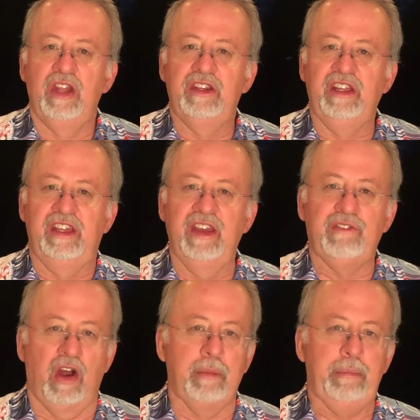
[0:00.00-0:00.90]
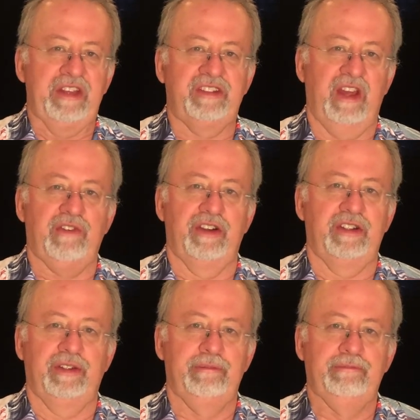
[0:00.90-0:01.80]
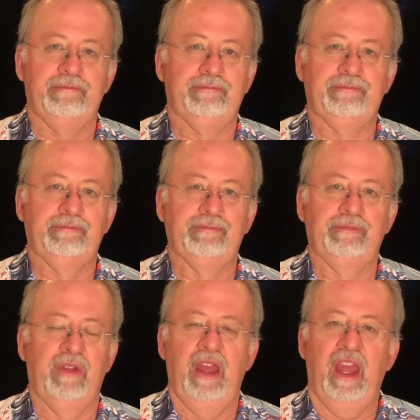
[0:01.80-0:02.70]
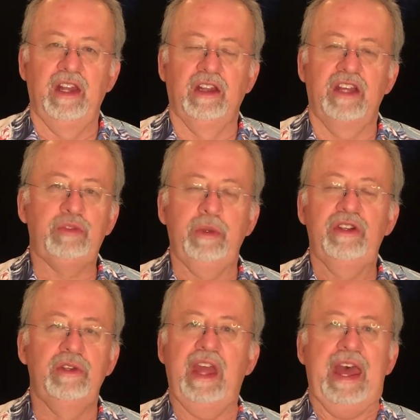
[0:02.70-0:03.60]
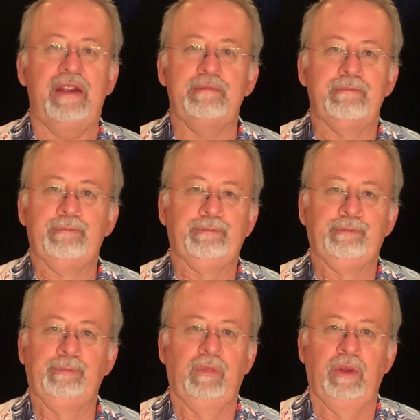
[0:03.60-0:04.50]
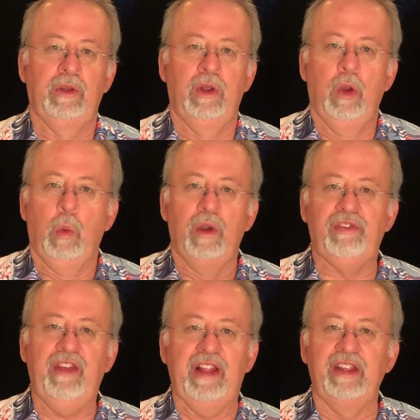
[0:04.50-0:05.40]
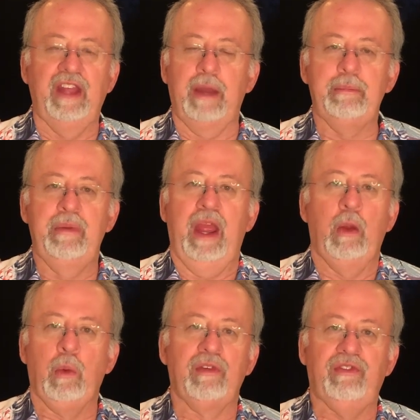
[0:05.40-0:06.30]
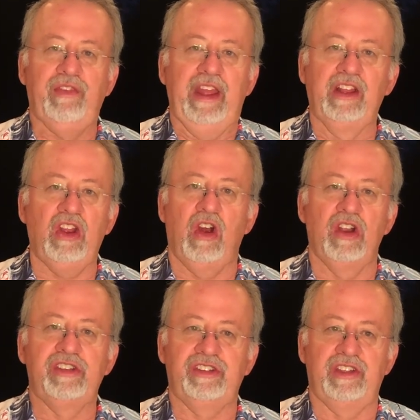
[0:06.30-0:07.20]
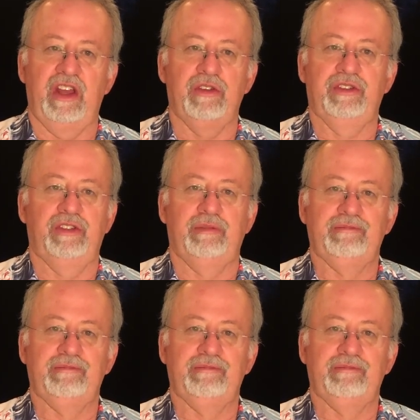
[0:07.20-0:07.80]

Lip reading: to give our best effort. And unless we do that, we're failing them and we're failing ourselves.